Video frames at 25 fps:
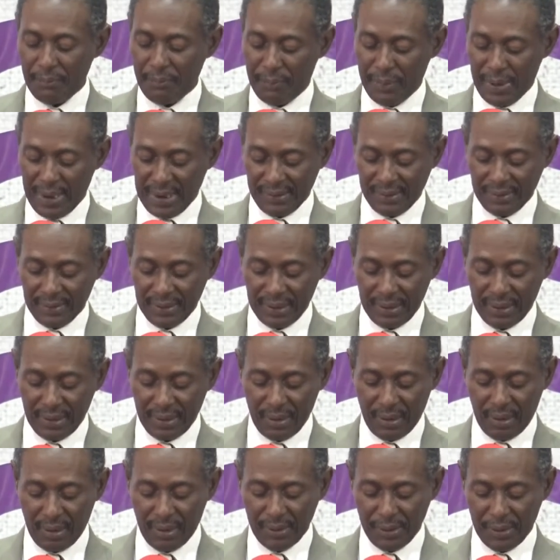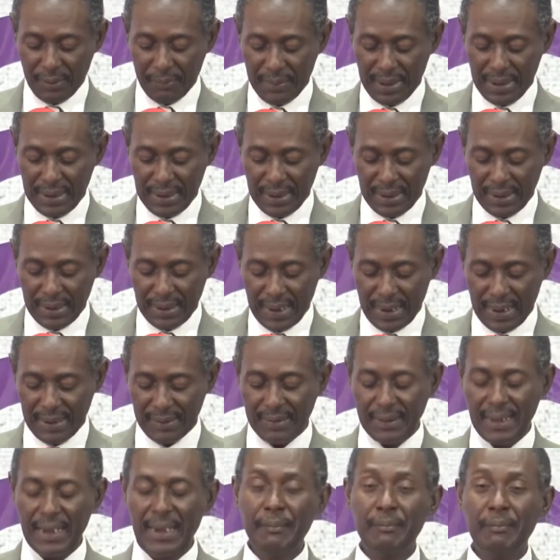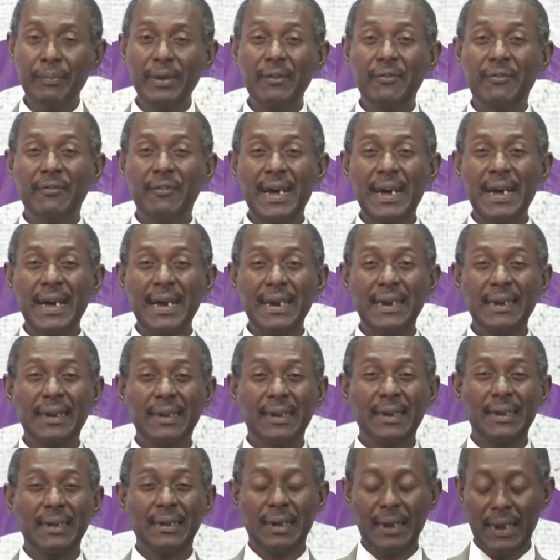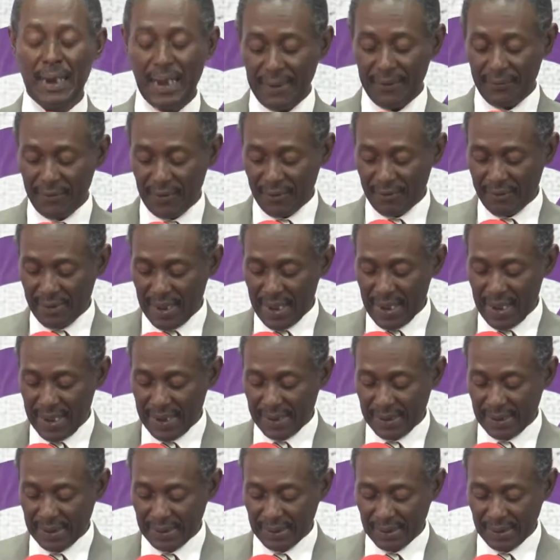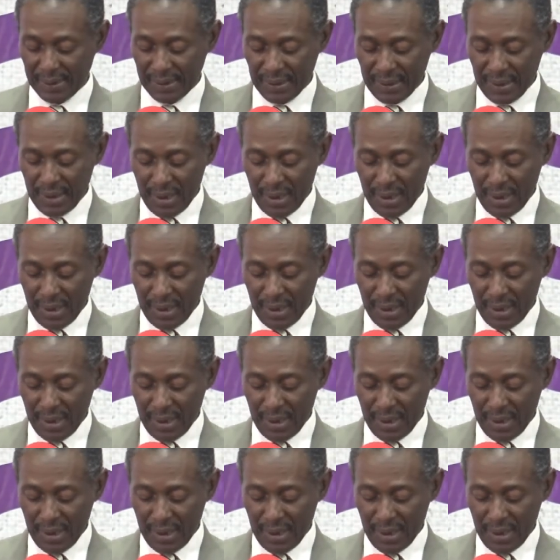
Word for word: blessing on the meek as amplified in the life of Hannah,